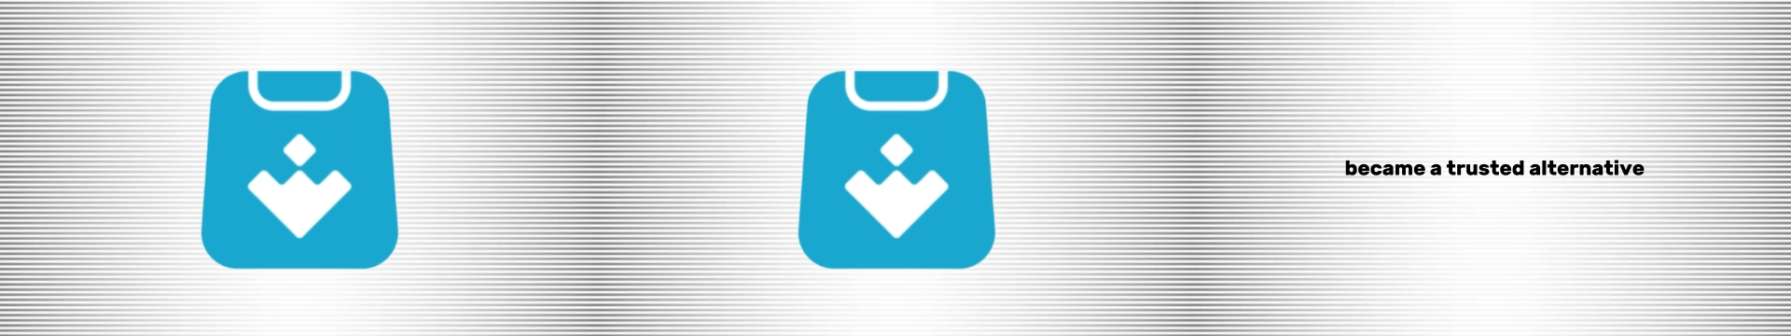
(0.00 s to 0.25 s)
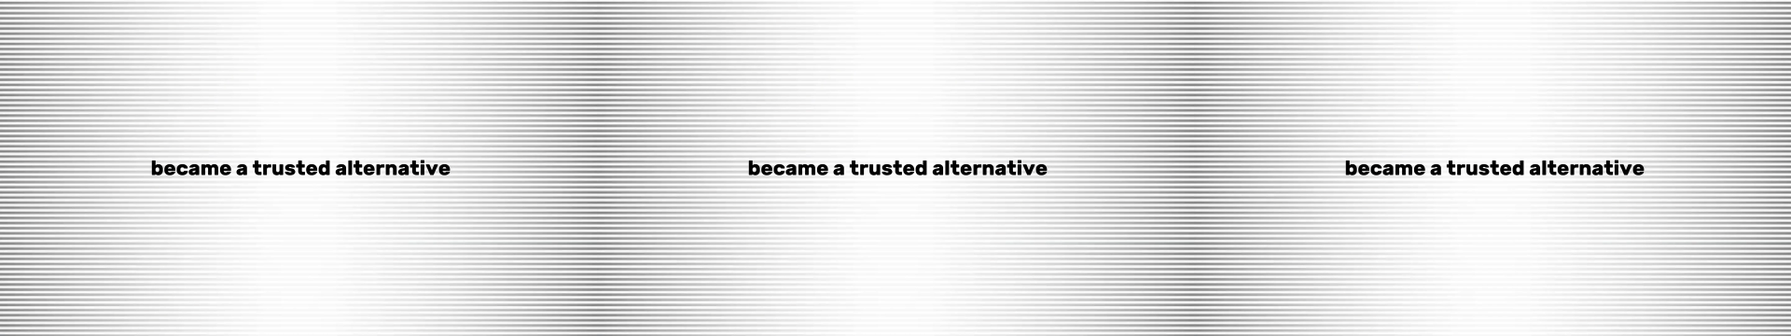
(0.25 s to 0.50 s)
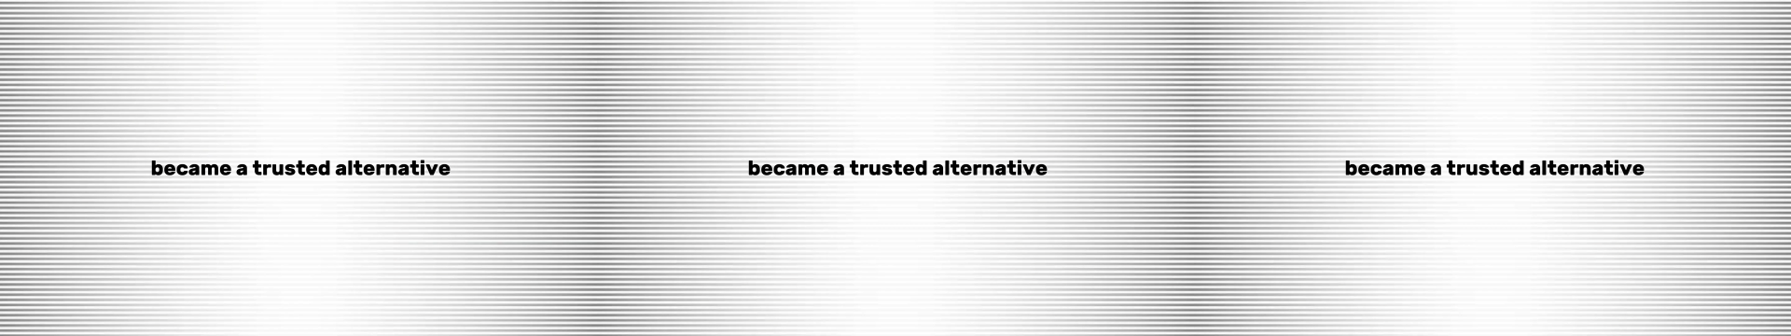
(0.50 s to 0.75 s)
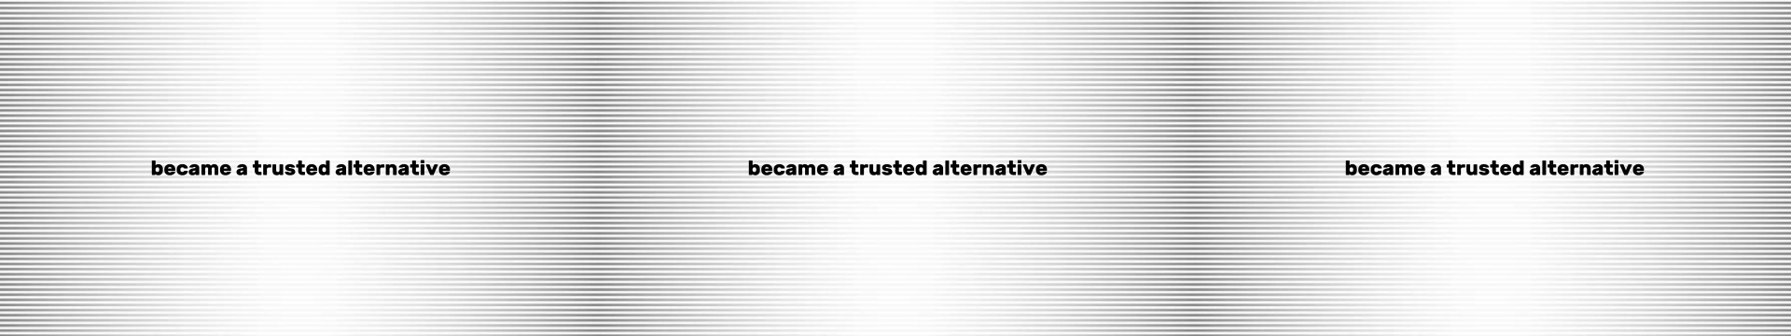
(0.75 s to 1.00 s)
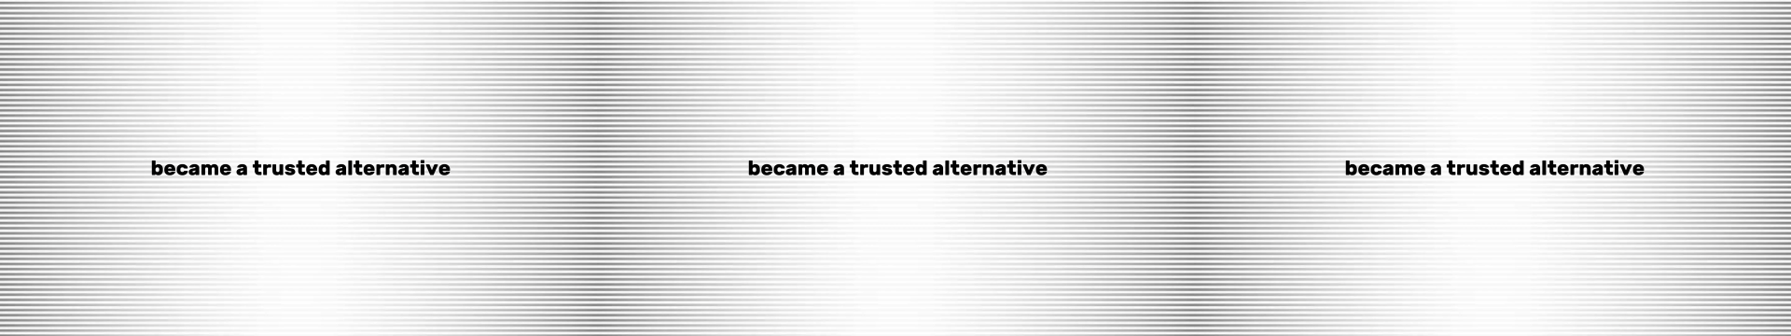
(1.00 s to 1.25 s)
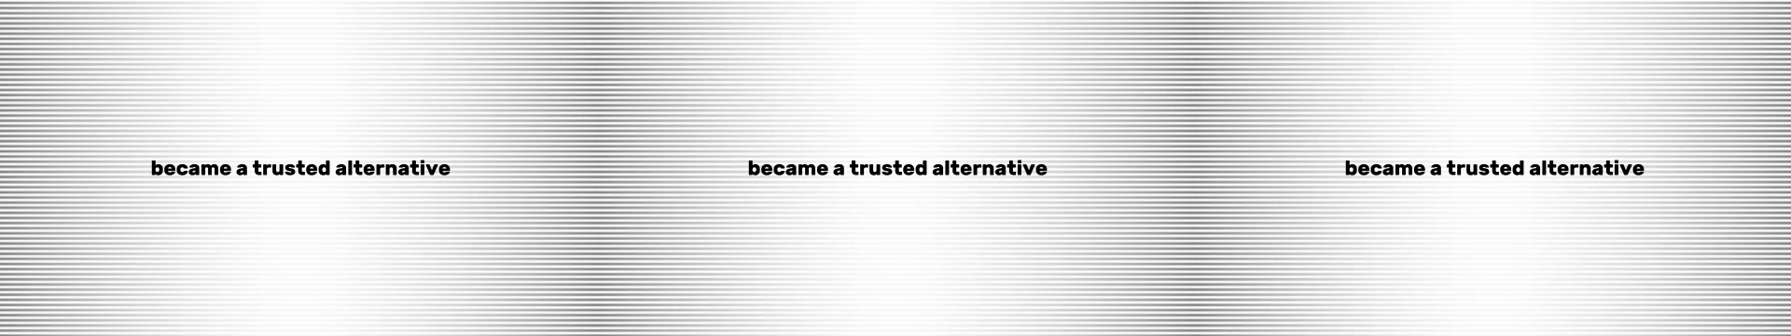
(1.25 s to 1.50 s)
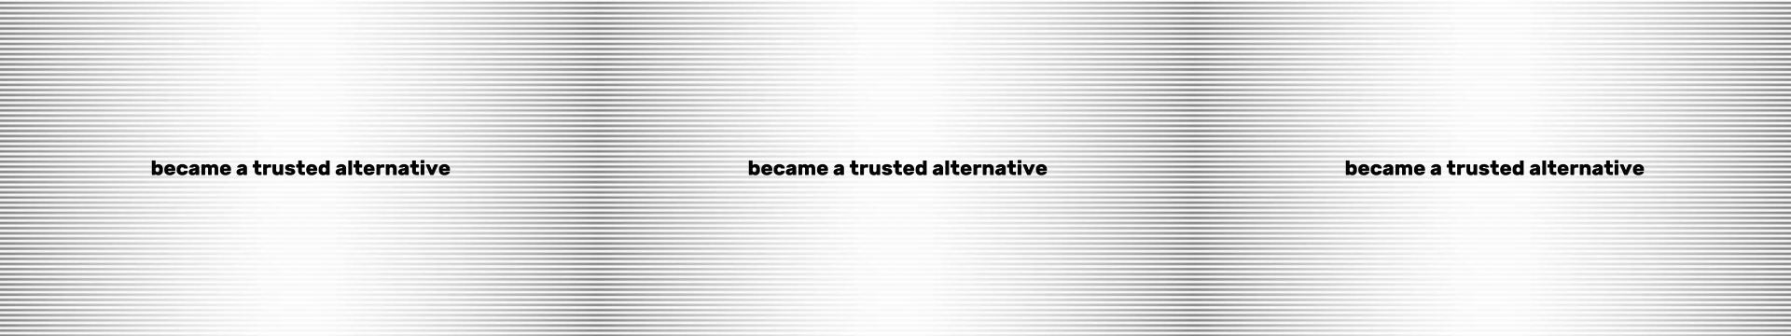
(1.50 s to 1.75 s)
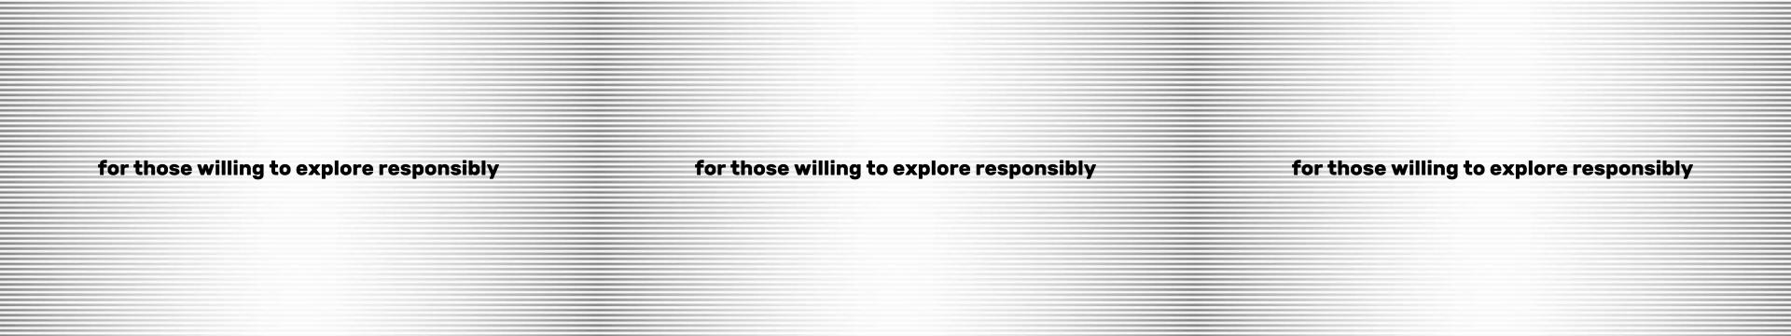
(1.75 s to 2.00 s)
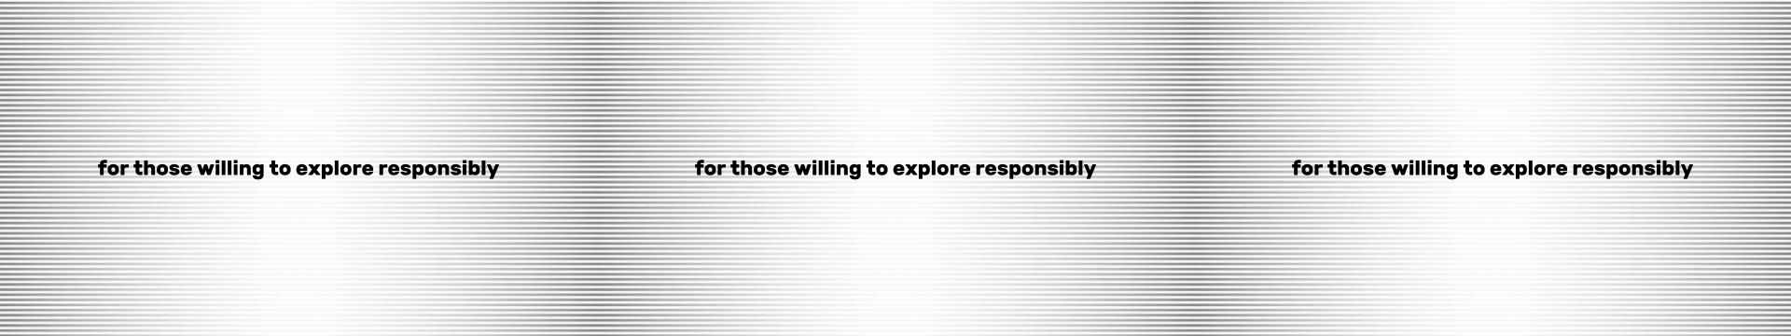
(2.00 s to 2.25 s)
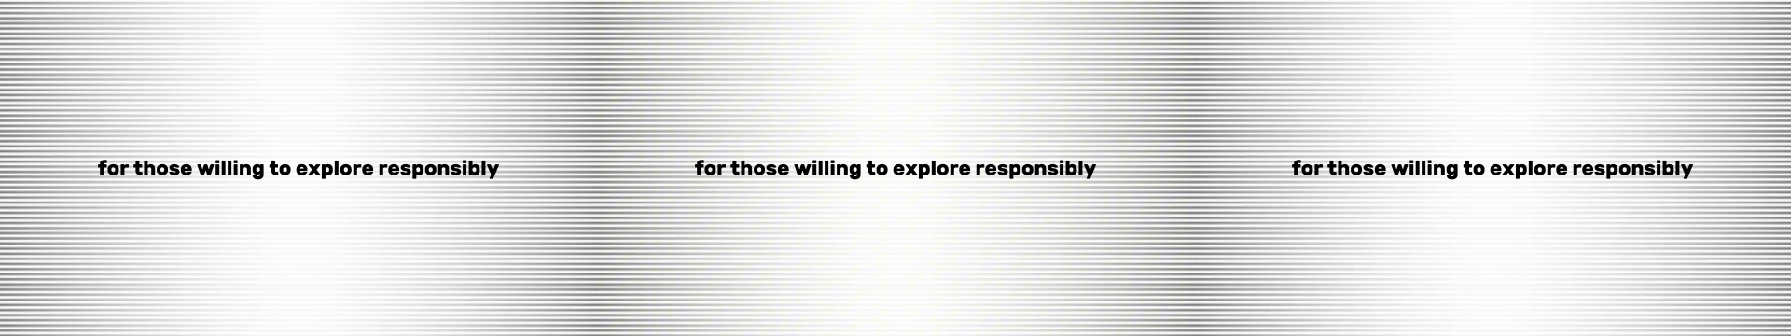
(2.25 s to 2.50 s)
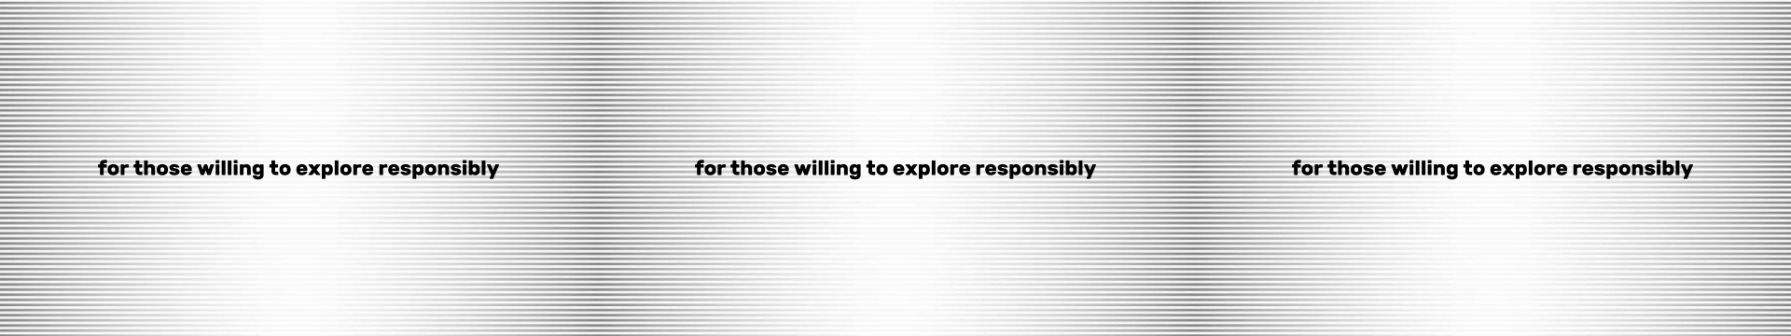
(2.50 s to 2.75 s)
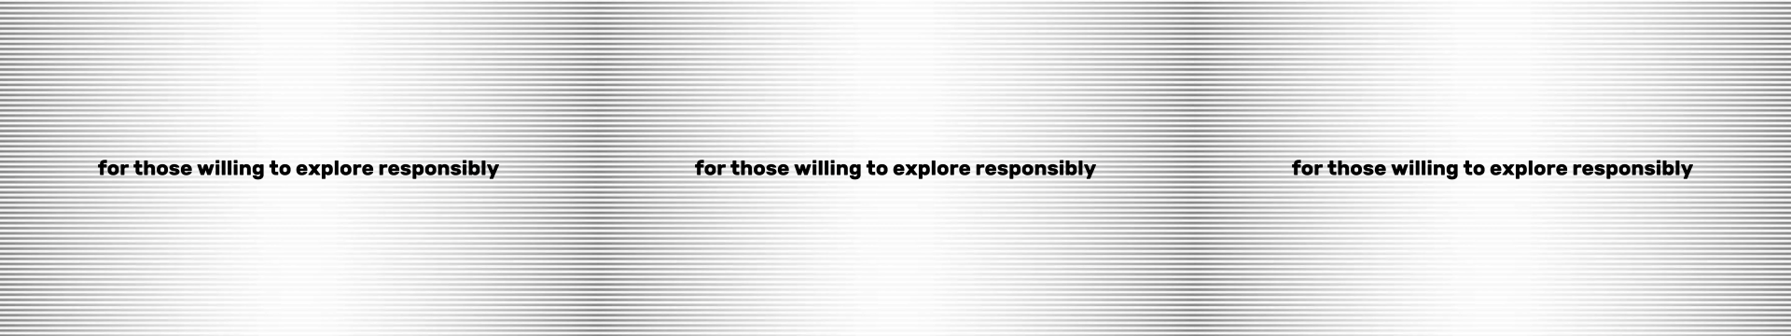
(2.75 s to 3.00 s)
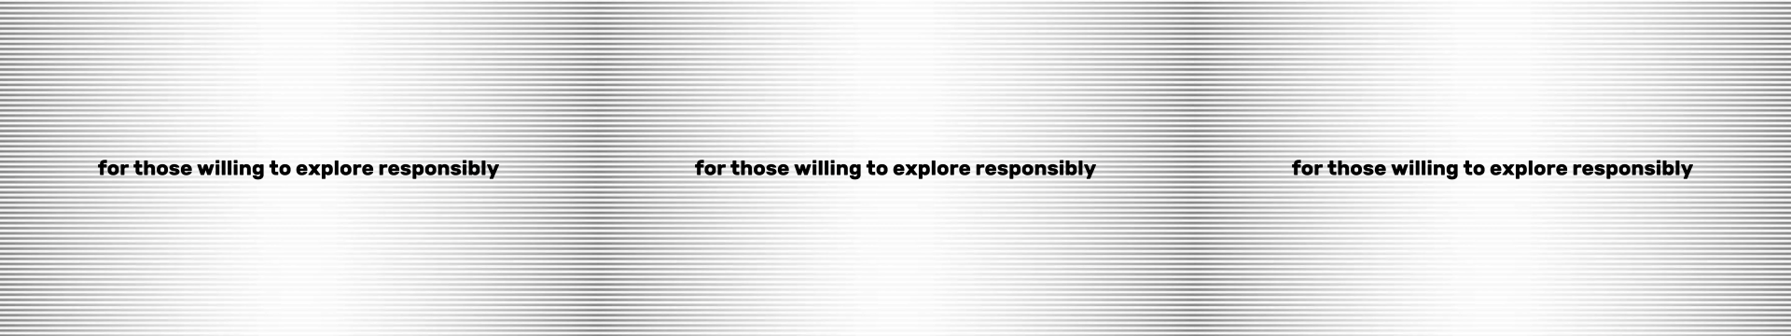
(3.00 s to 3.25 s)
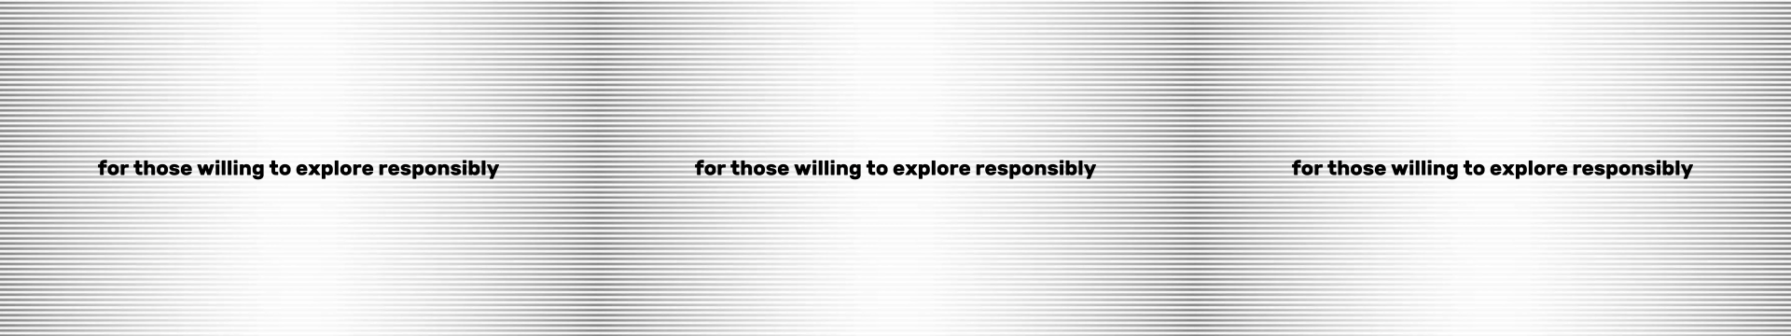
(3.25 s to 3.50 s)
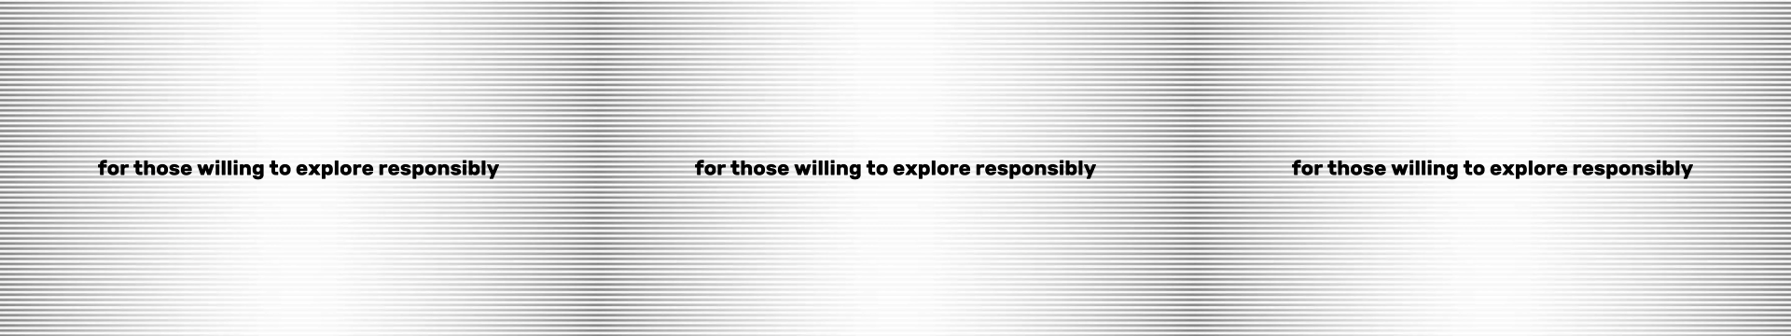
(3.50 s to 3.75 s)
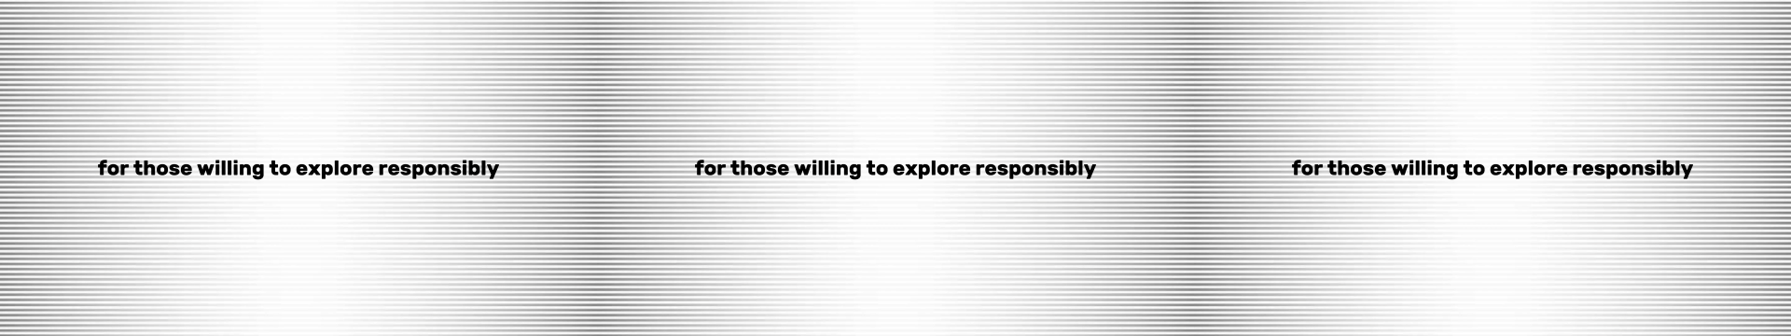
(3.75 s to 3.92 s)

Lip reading: [unreadable: no face in view]